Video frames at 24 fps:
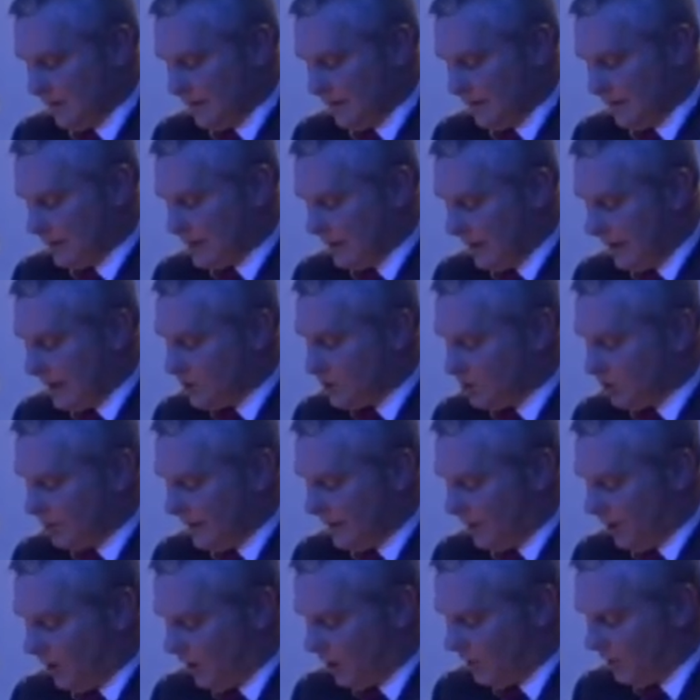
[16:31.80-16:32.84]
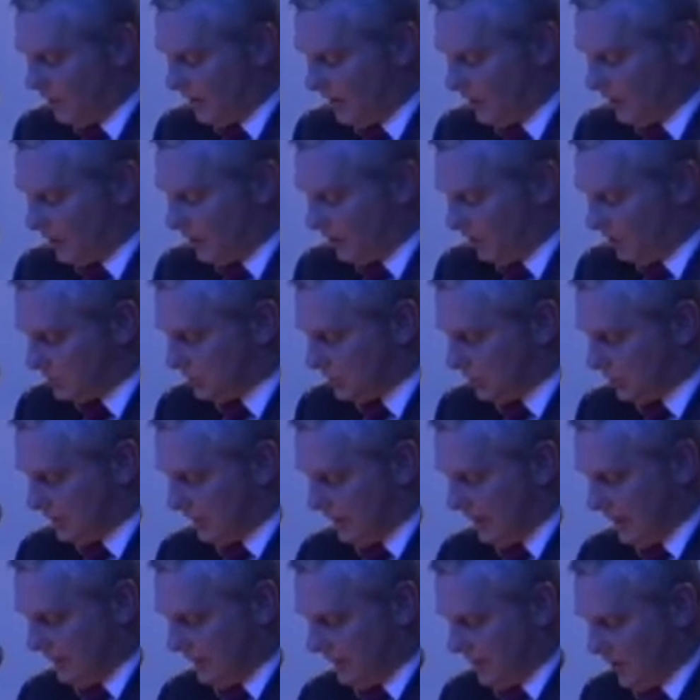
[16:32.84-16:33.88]
A century on, we are closer to
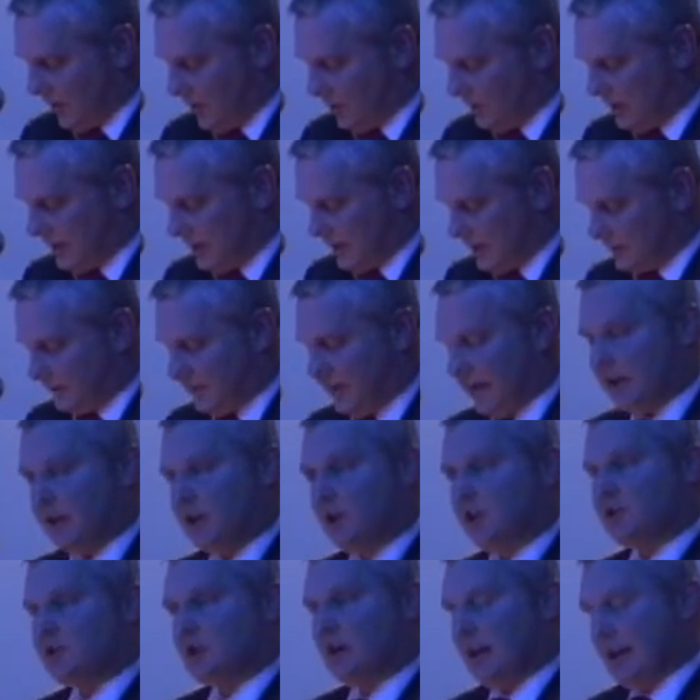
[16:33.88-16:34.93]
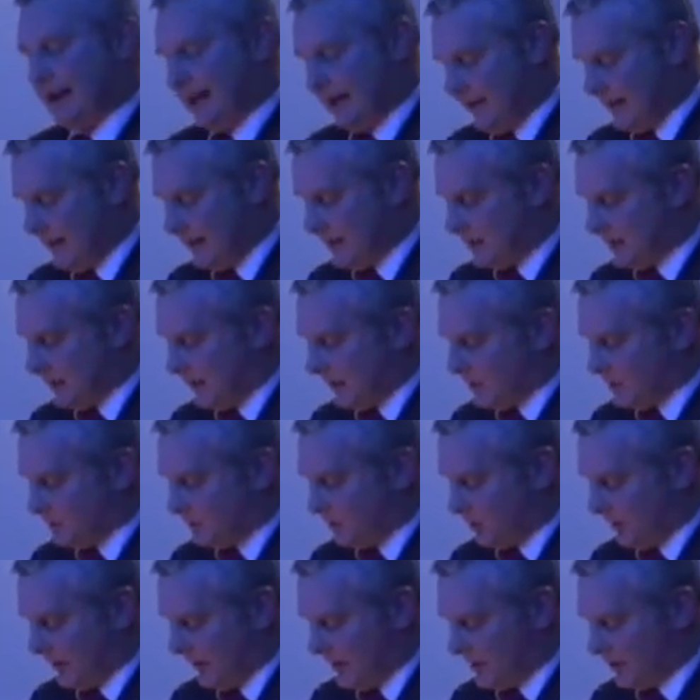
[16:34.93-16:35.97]
living out these values and this
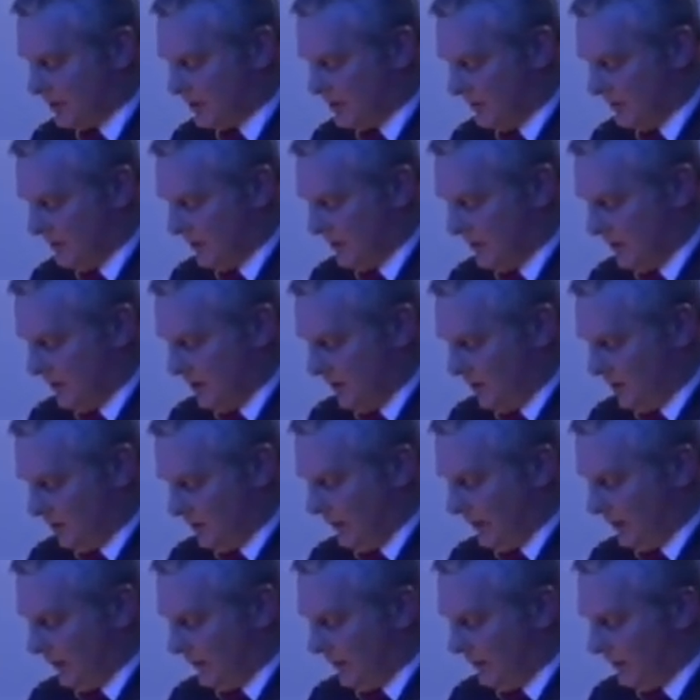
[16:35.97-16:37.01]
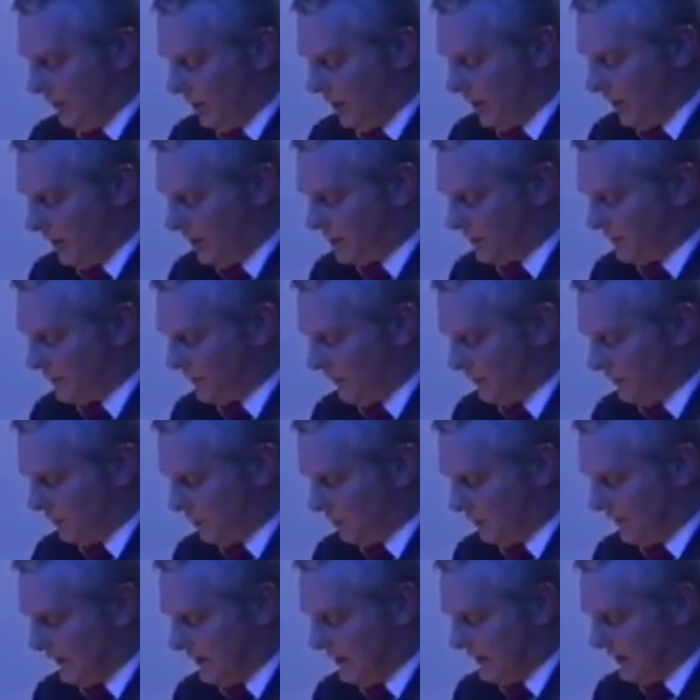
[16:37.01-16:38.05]
aspiration. We have emerged from
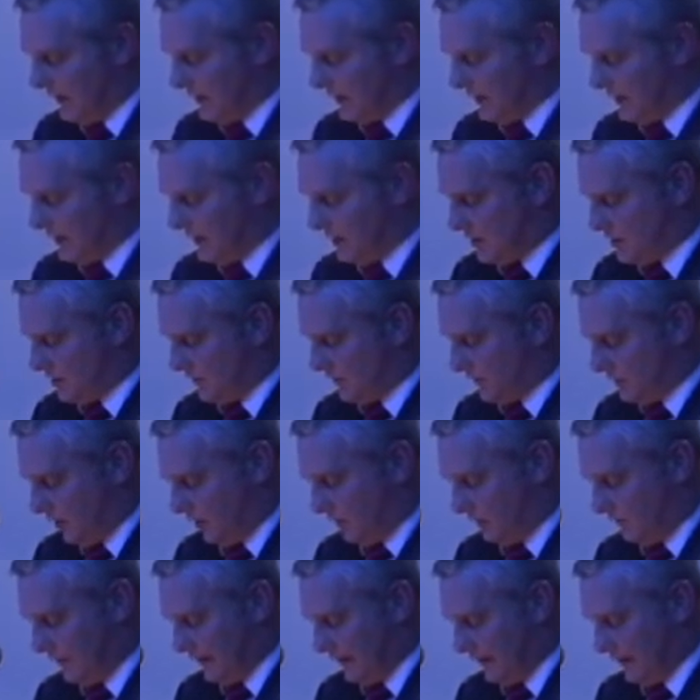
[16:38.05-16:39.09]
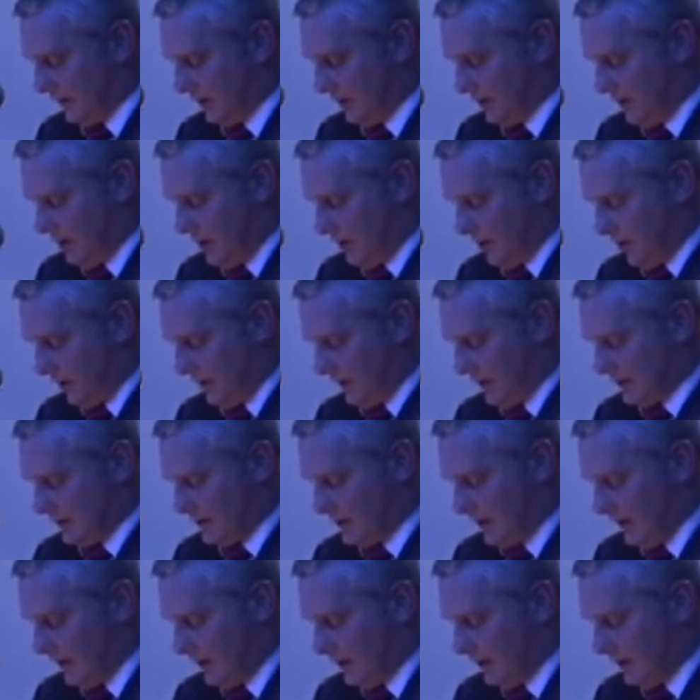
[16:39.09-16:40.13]
3 decades of conflict on this
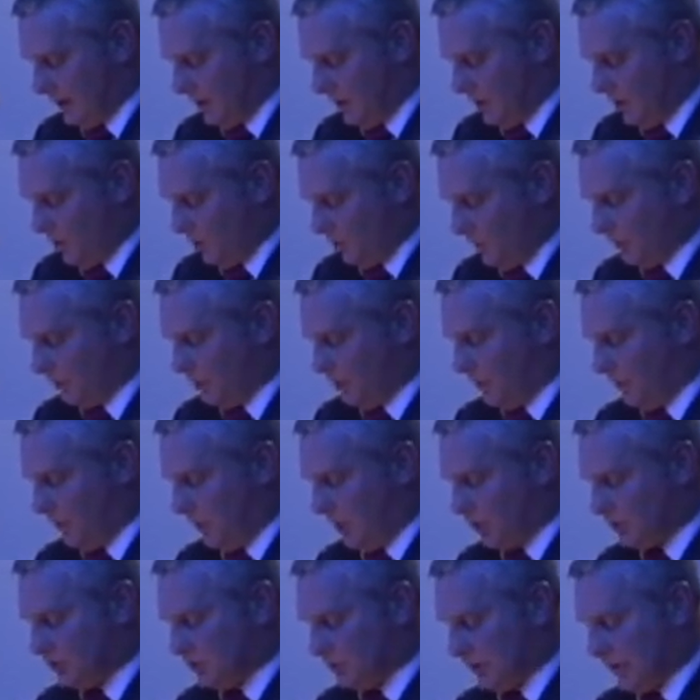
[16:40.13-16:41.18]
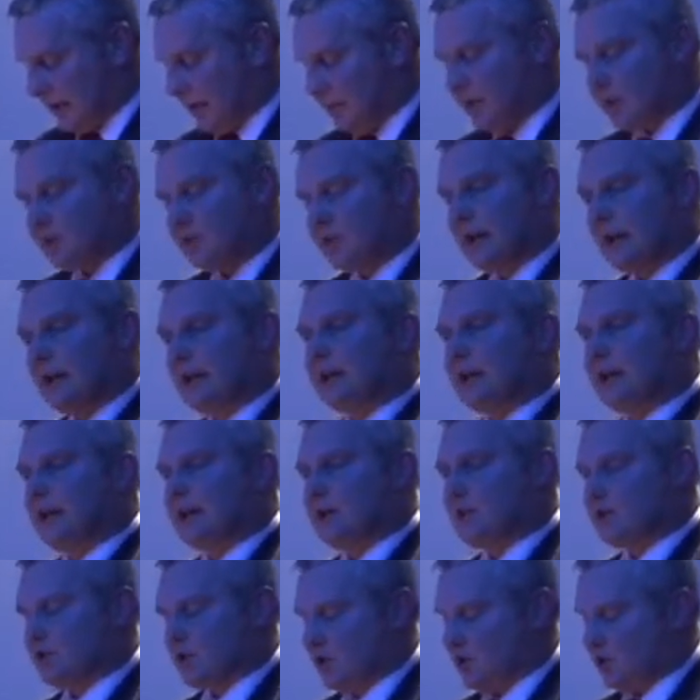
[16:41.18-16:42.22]
island with robust democratic
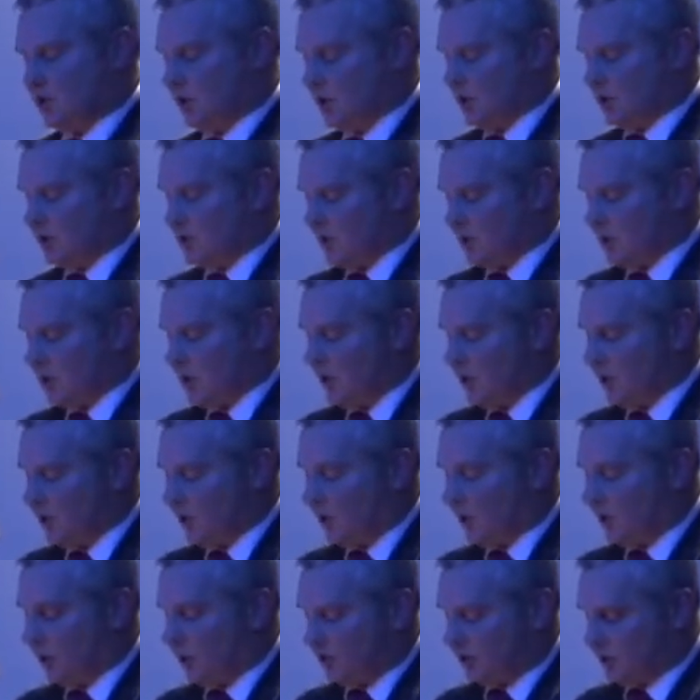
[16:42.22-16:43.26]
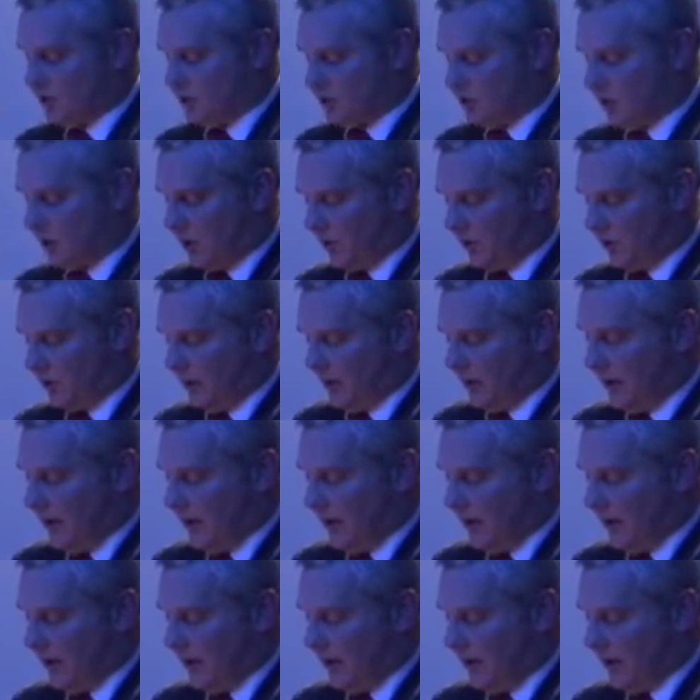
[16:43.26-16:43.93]
institutions, north and south.